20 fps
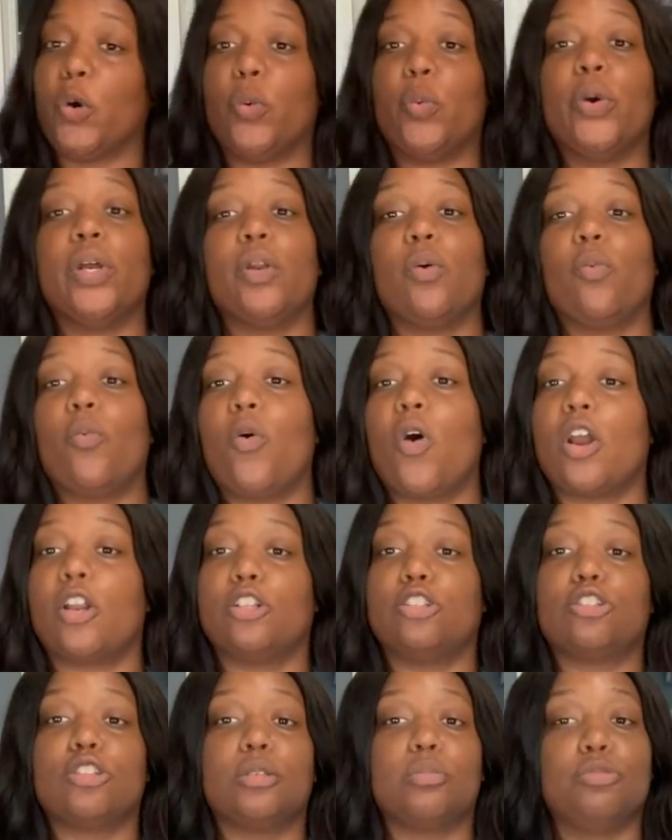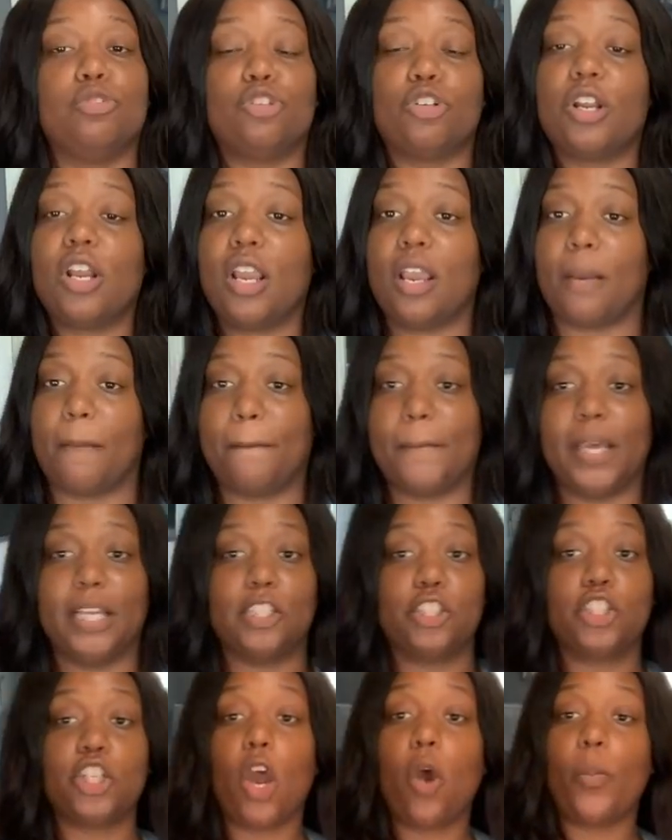when the water drip drip,
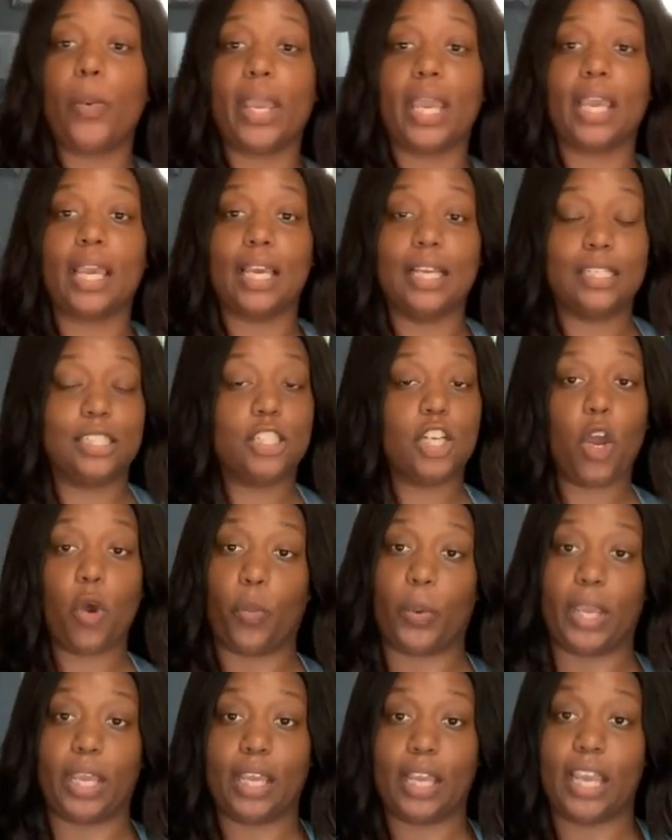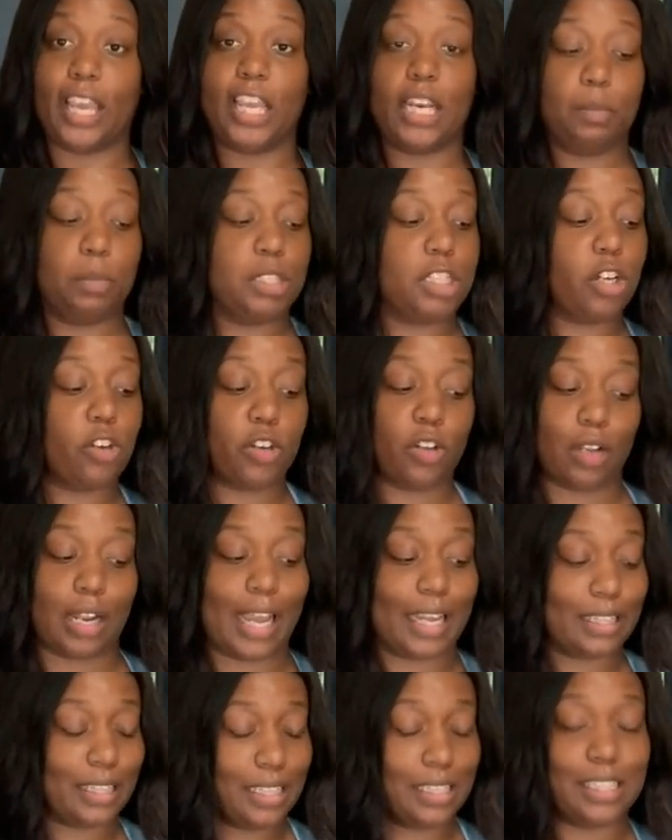it's showing. It's showing. Any material
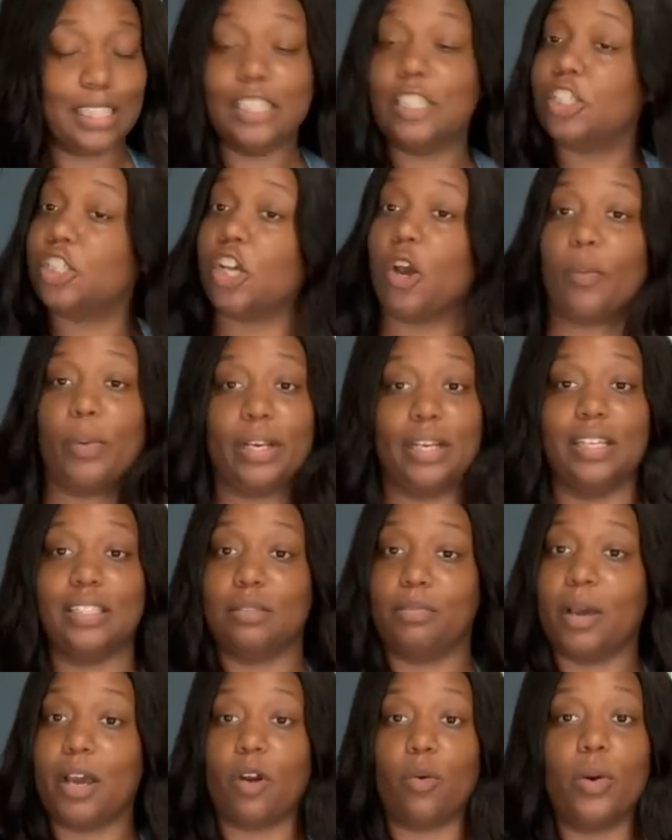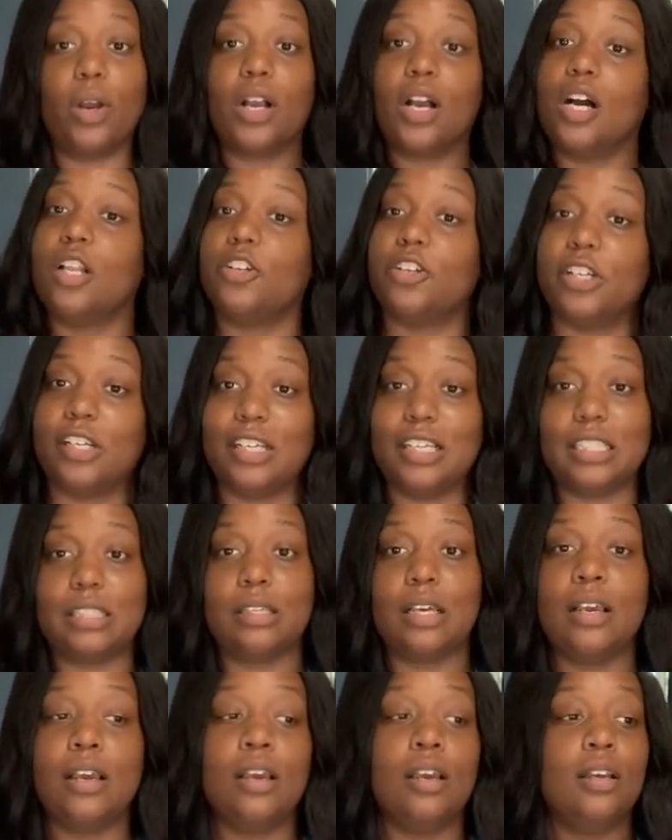like this, it's showing. Doesn't matter what color it is.
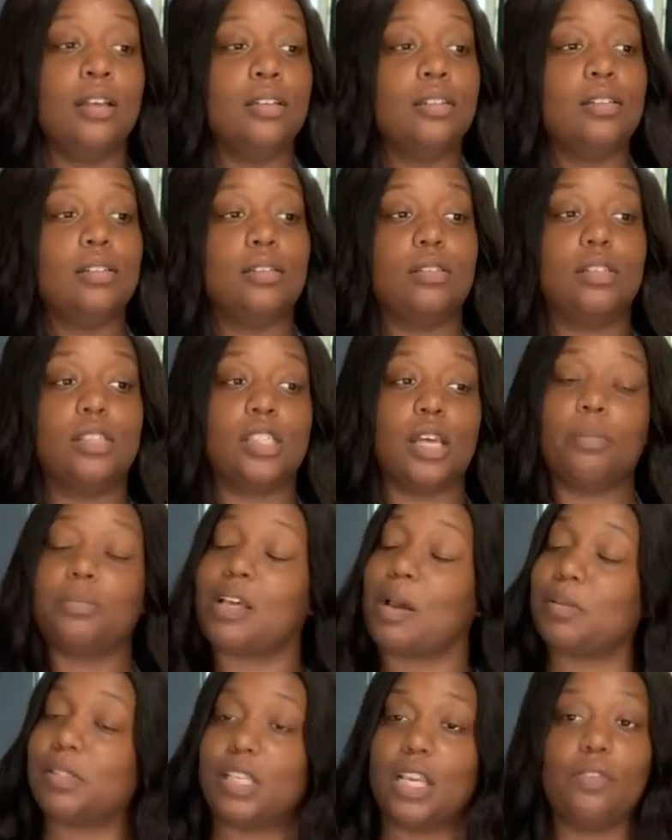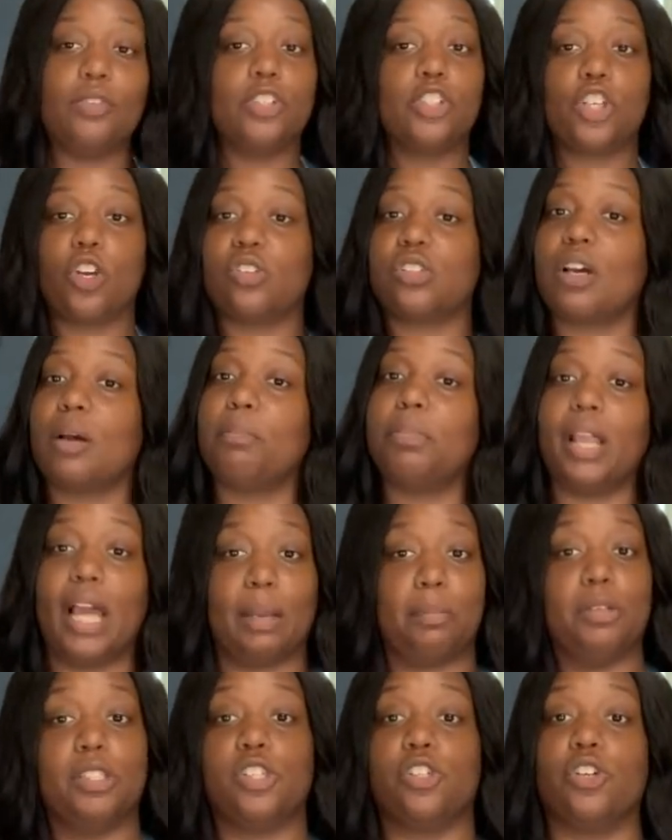Sometimes it even shows on
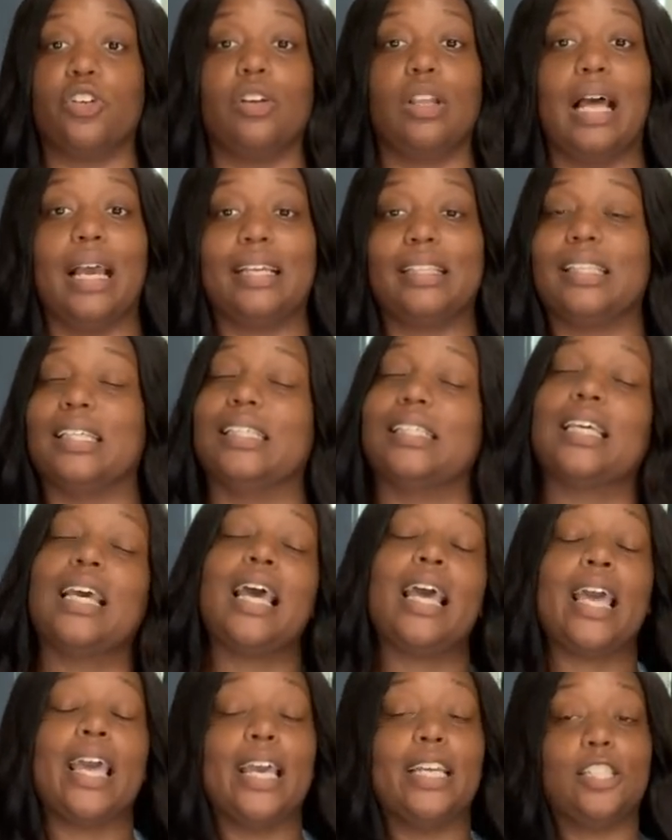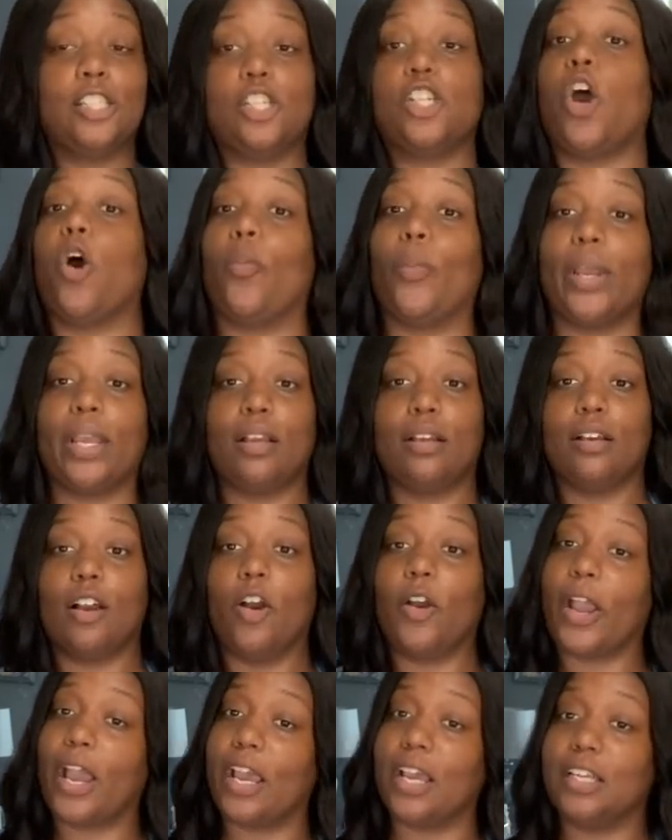black material like this. It's showing,
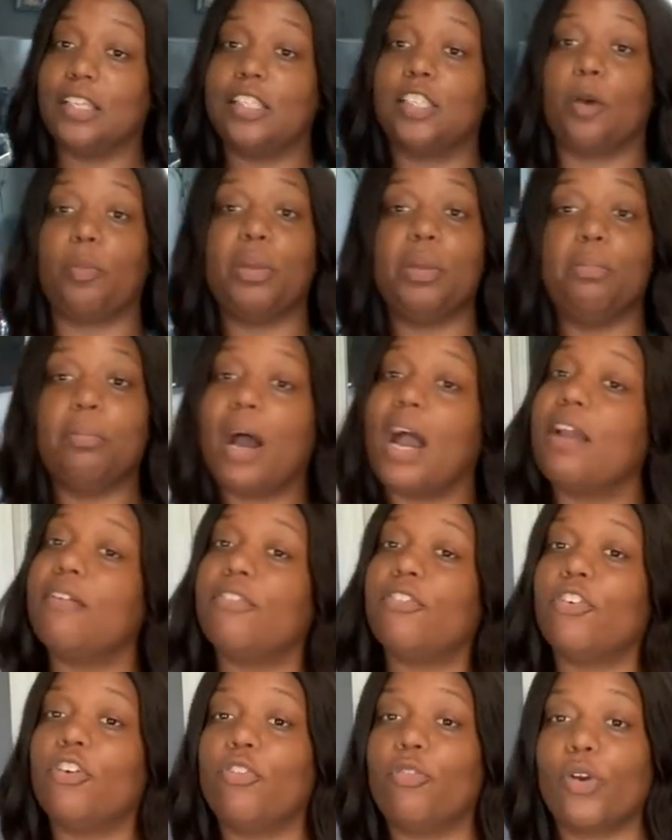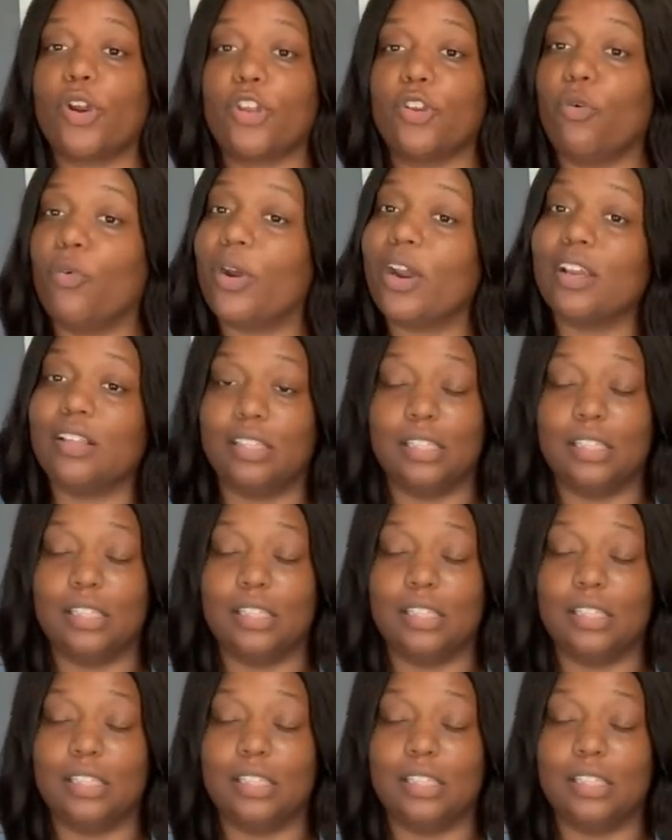okay? So be mindful of where you wear